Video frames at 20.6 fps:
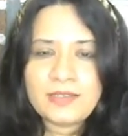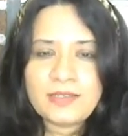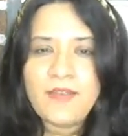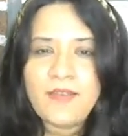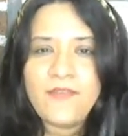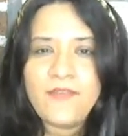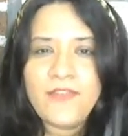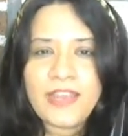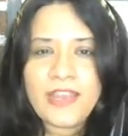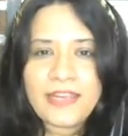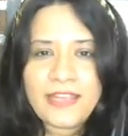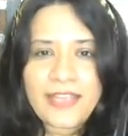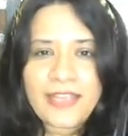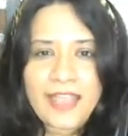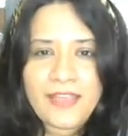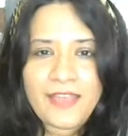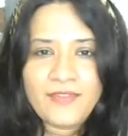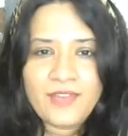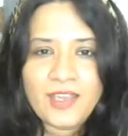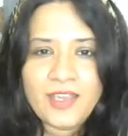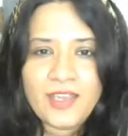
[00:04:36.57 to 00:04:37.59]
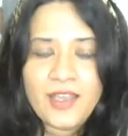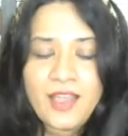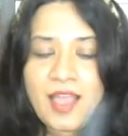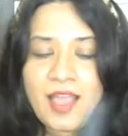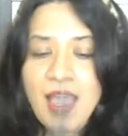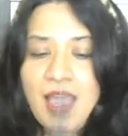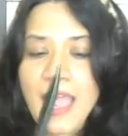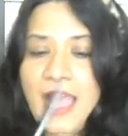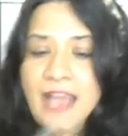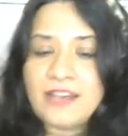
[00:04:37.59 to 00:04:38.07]
They are very heavy
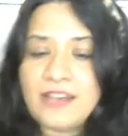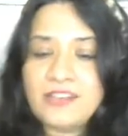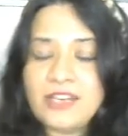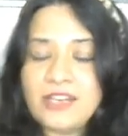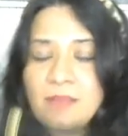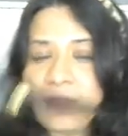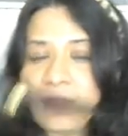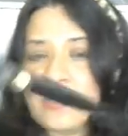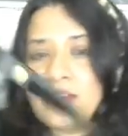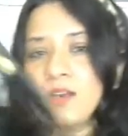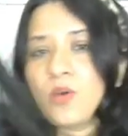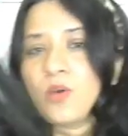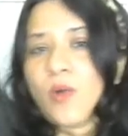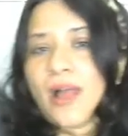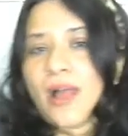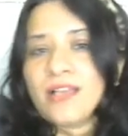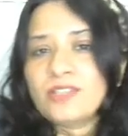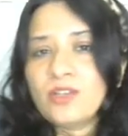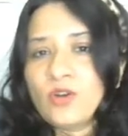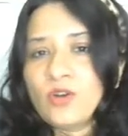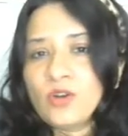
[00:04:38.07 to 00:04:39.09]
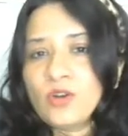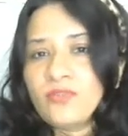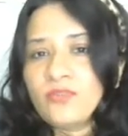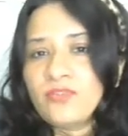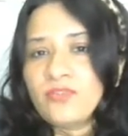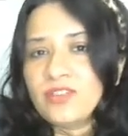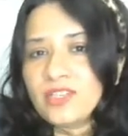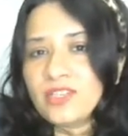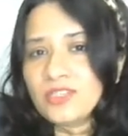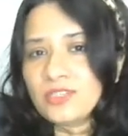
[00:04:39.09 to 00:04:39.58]
and draping requires a lot
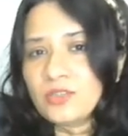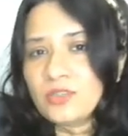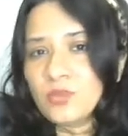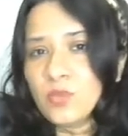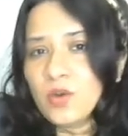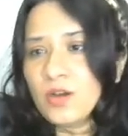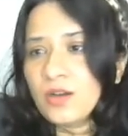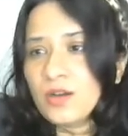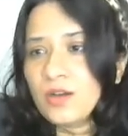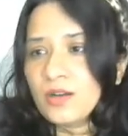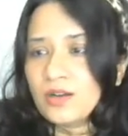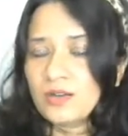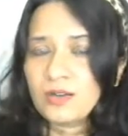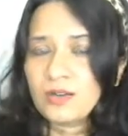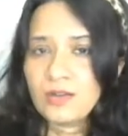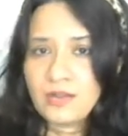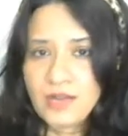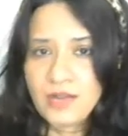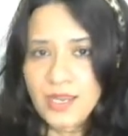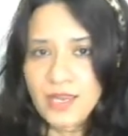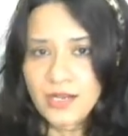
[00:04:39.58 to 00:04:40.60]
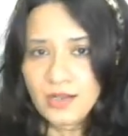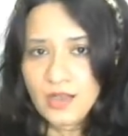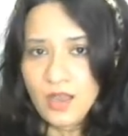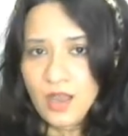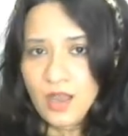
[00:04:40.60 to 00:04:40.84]
of wrist work, right?